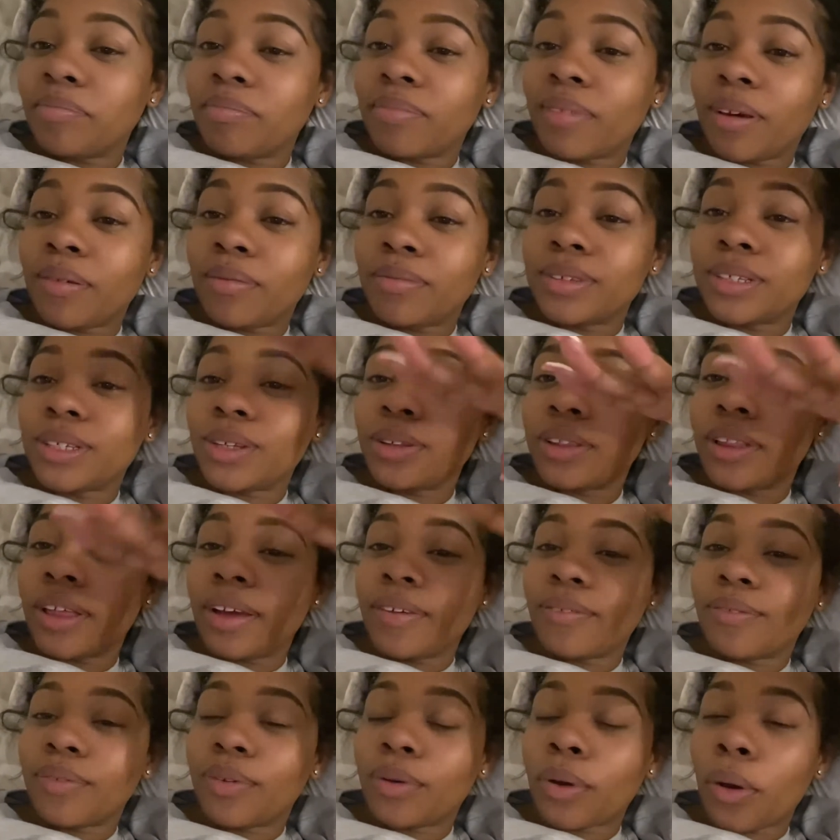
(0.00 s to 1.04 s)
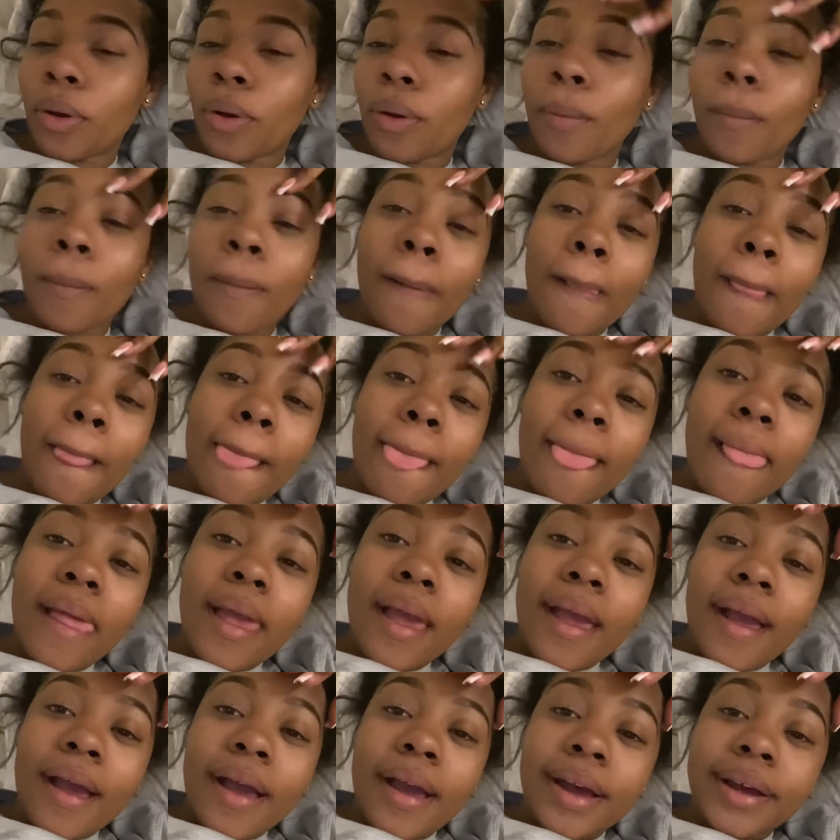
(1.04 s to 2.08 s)
I'm so thankful
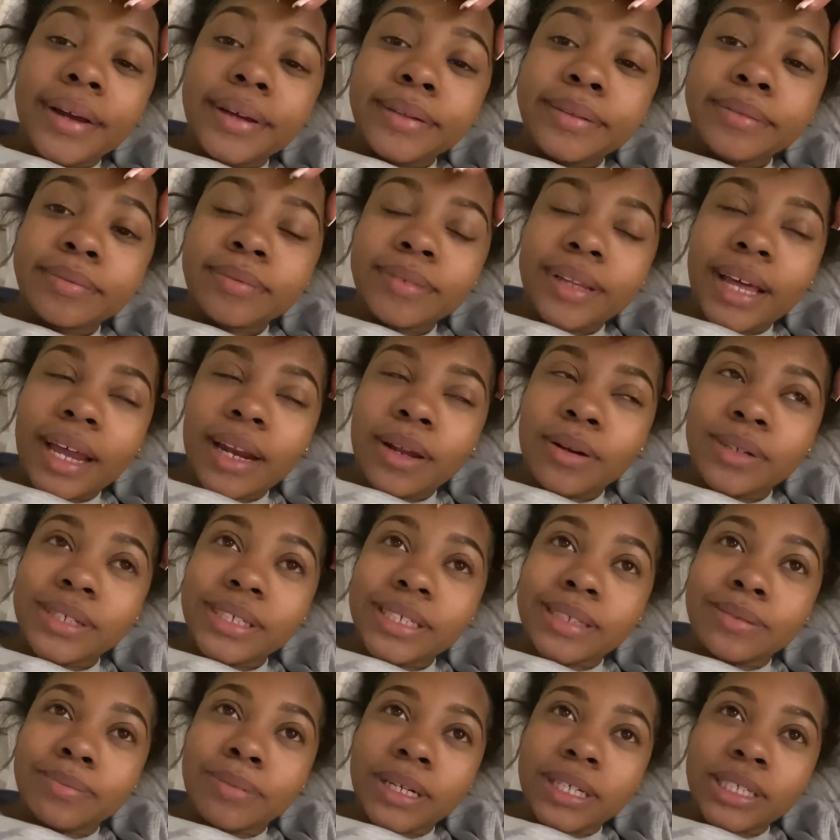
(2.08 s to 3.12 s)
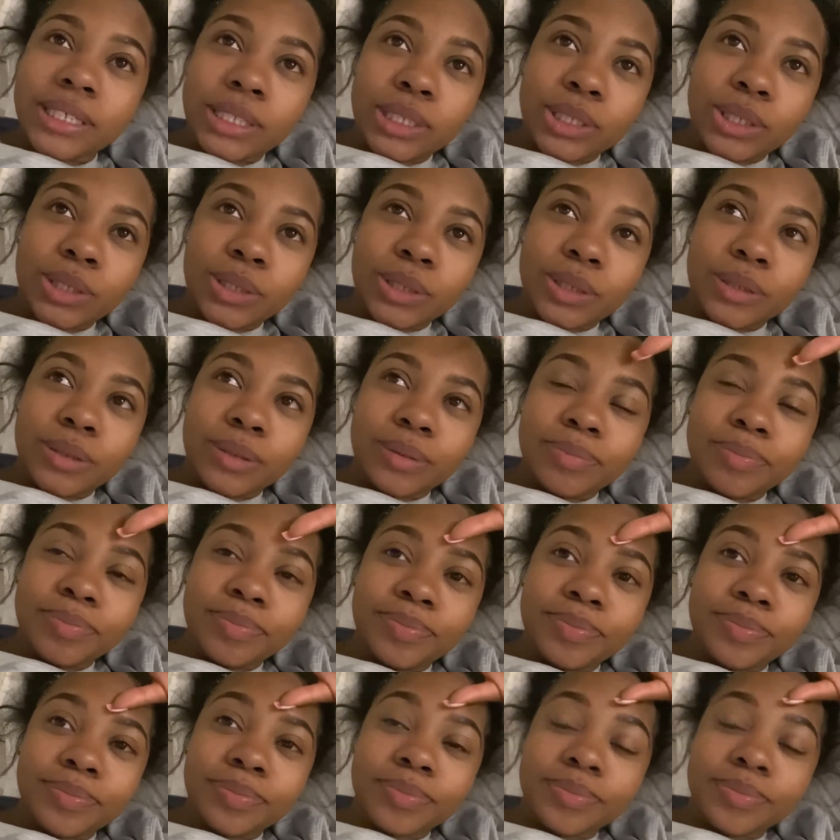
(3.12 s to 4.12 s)
that it was special.